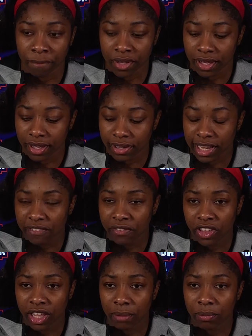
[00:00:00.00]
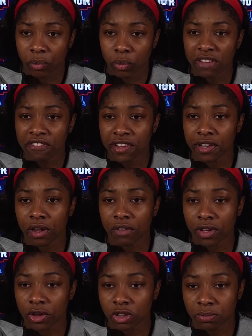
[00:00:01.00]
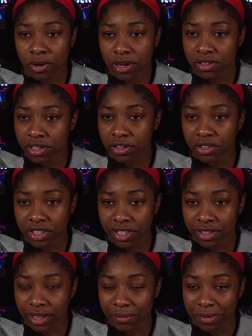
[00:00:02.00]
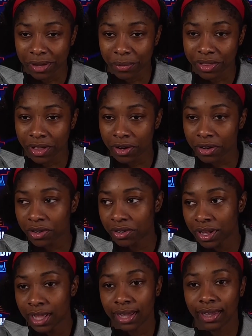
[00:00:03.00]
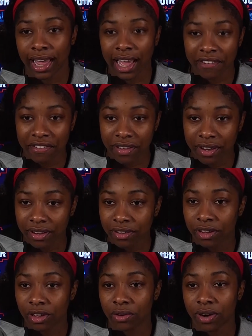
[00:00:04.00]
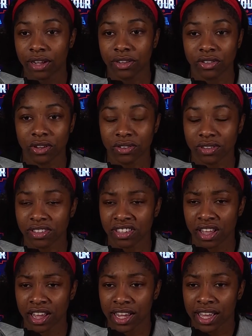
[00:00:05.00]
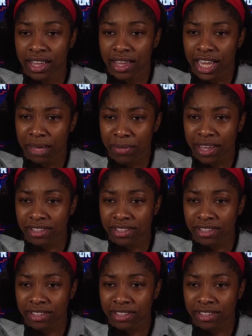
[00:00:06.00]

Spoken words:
Yeah, definitely. We feed off Coach Barnes' energy. I mean, with her laughing, you know, cracking jokes on the side, it makes